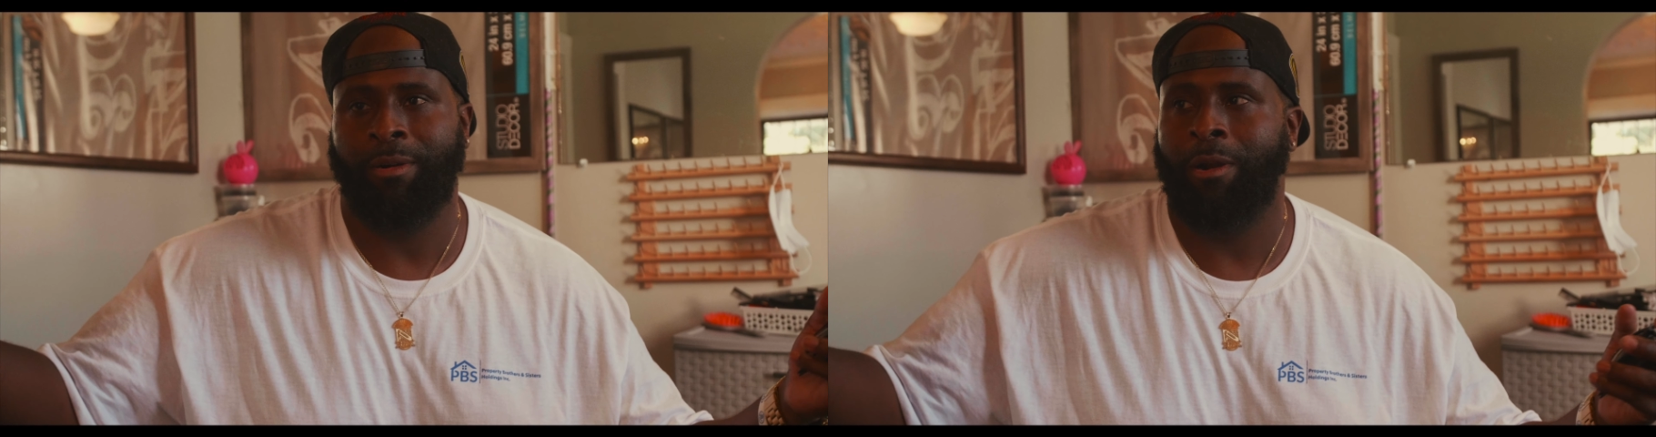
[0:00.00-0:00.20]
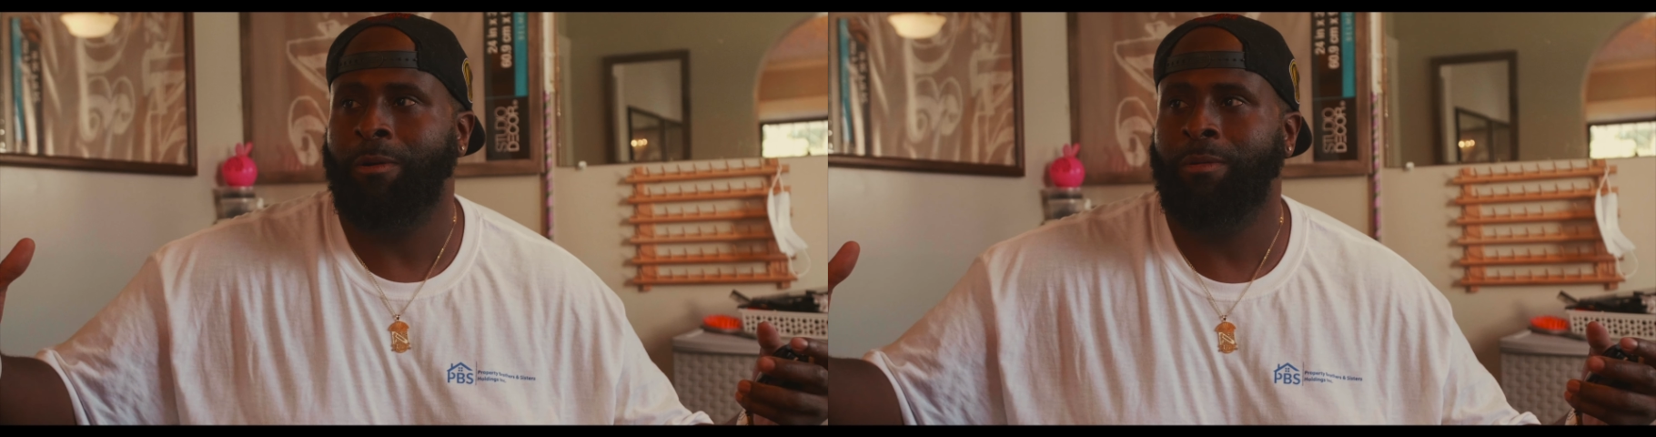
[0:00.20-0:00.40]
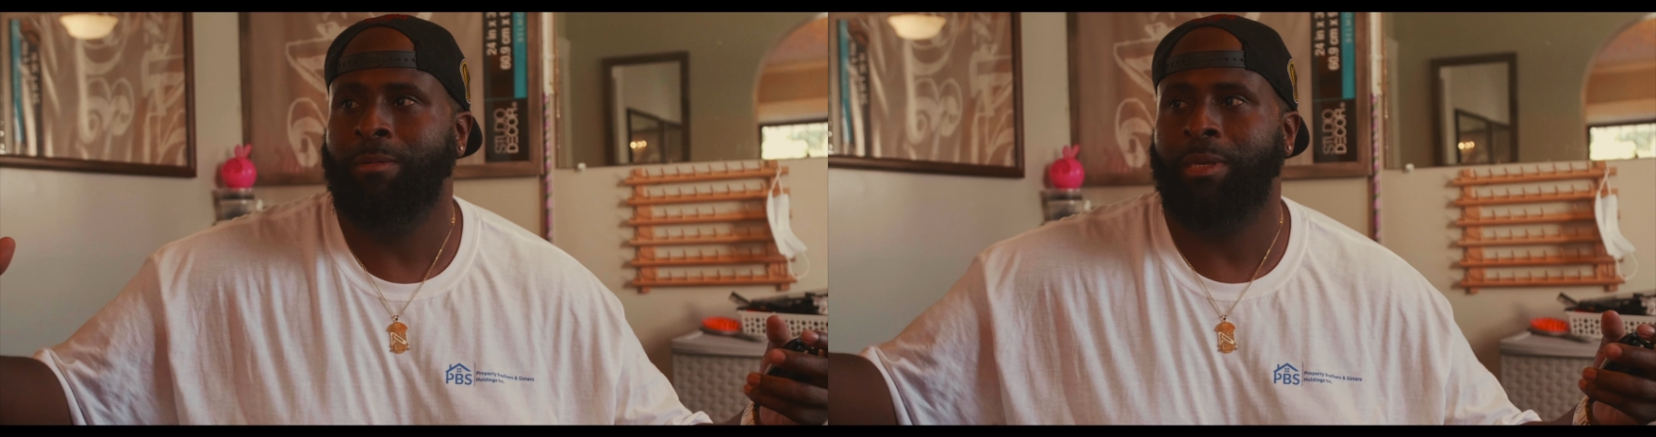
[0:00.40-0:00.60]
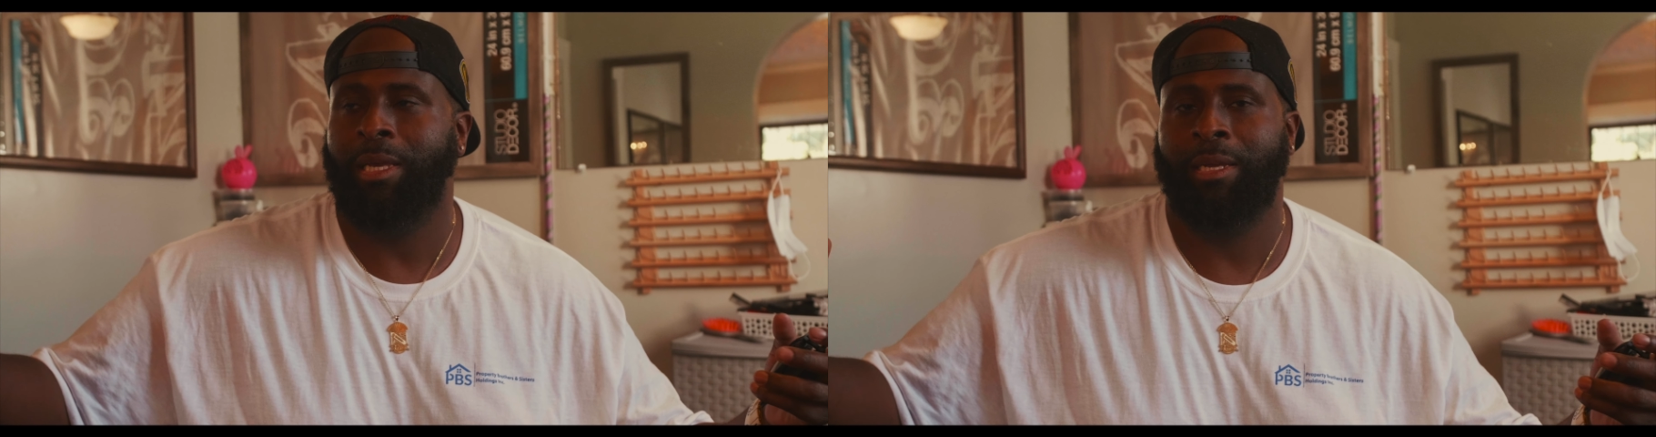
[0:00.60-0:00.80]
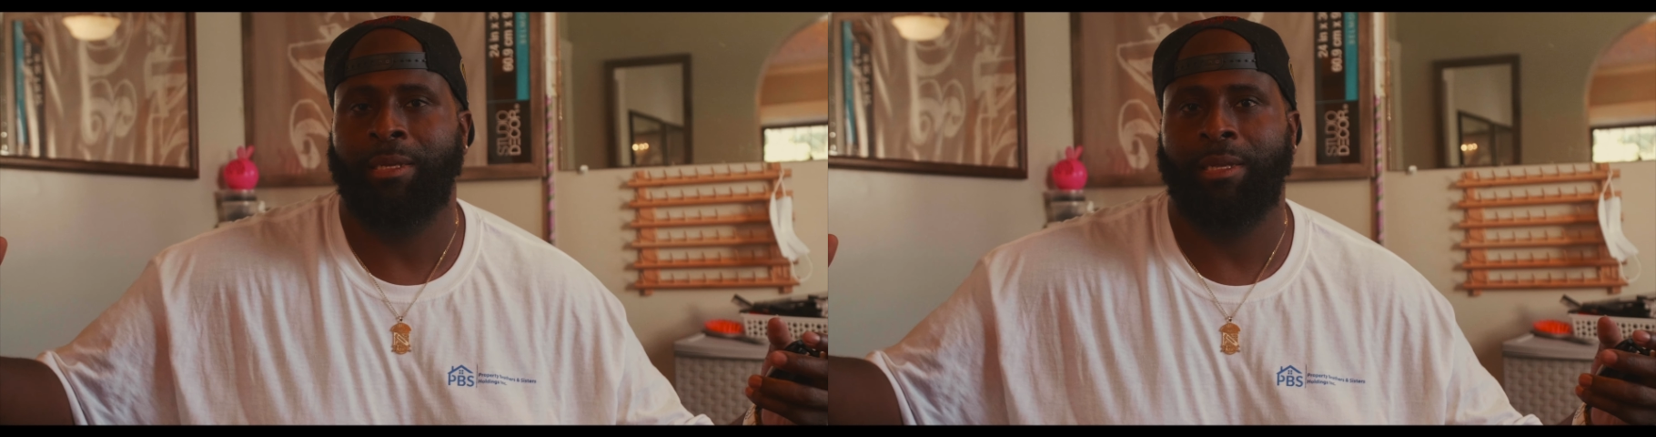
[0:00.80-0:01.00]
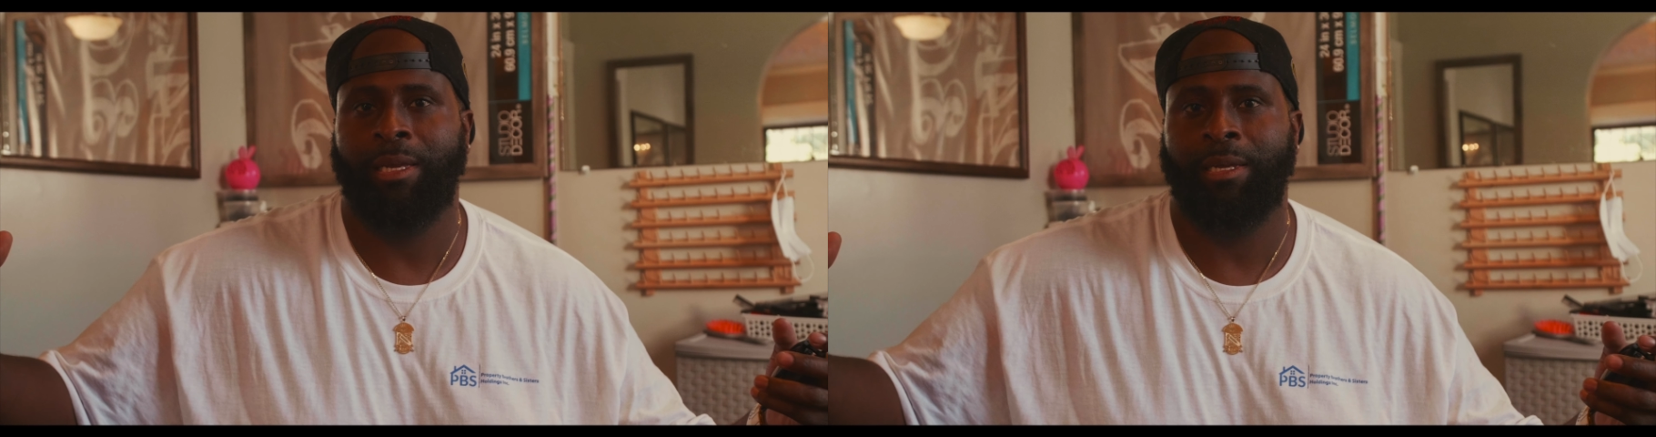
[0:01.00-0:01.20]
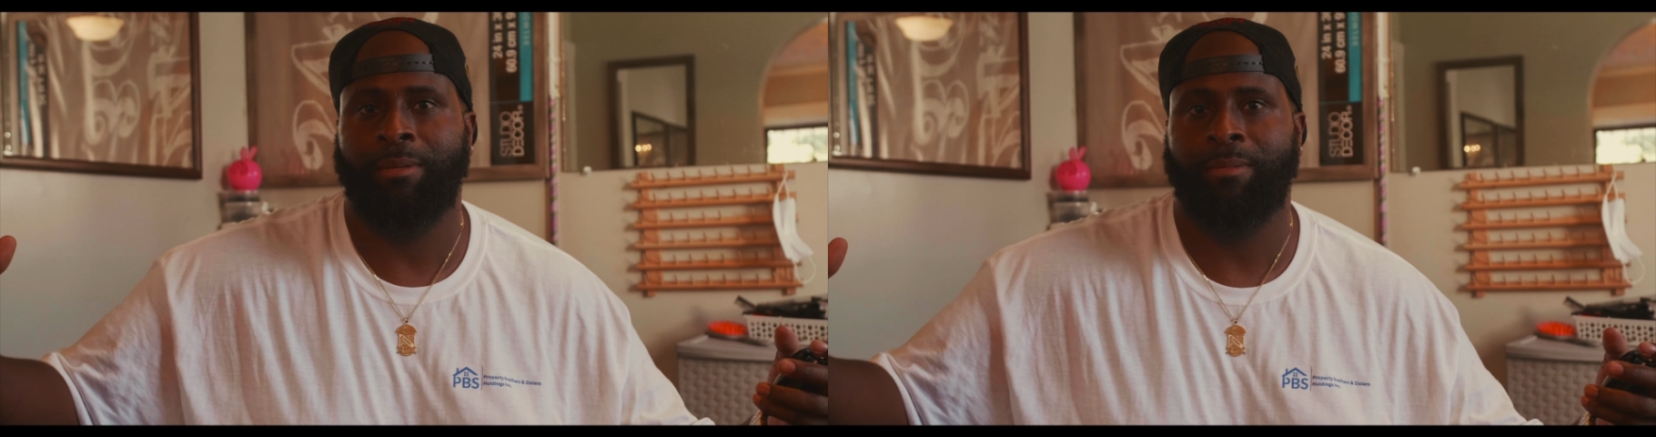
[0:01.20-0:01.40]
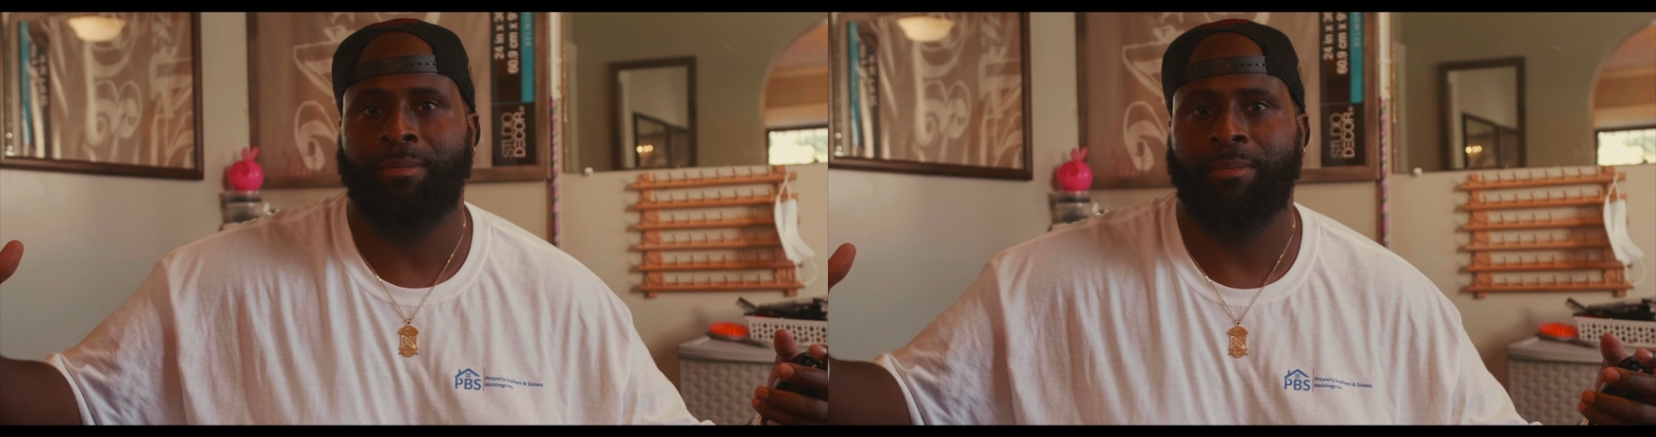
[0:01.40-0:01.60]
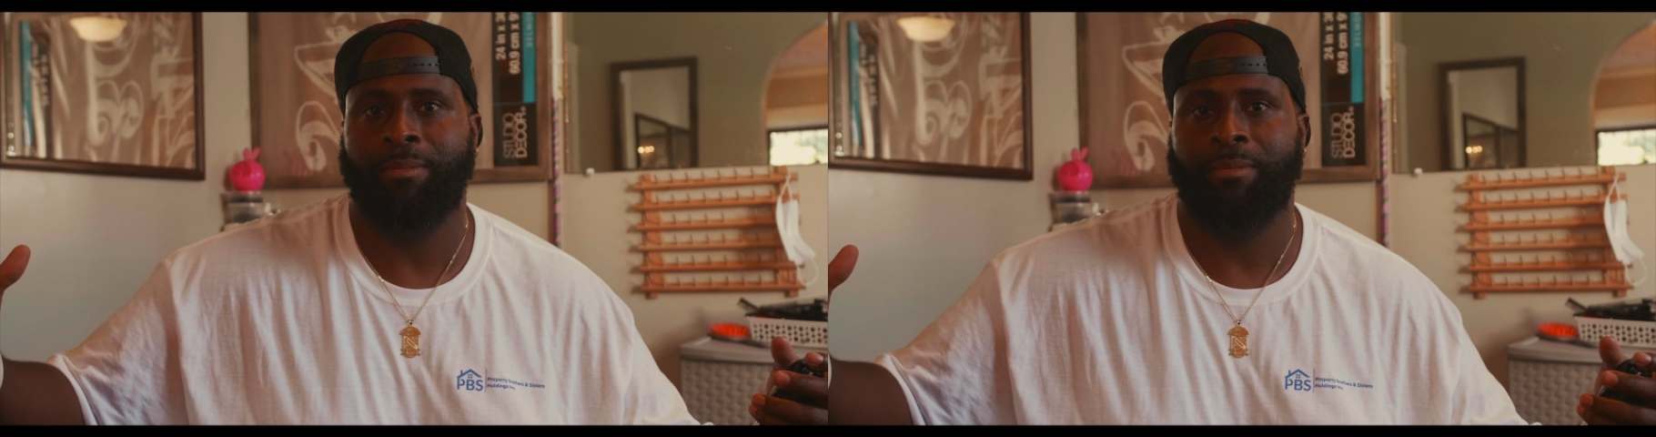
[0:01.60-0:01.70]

grow and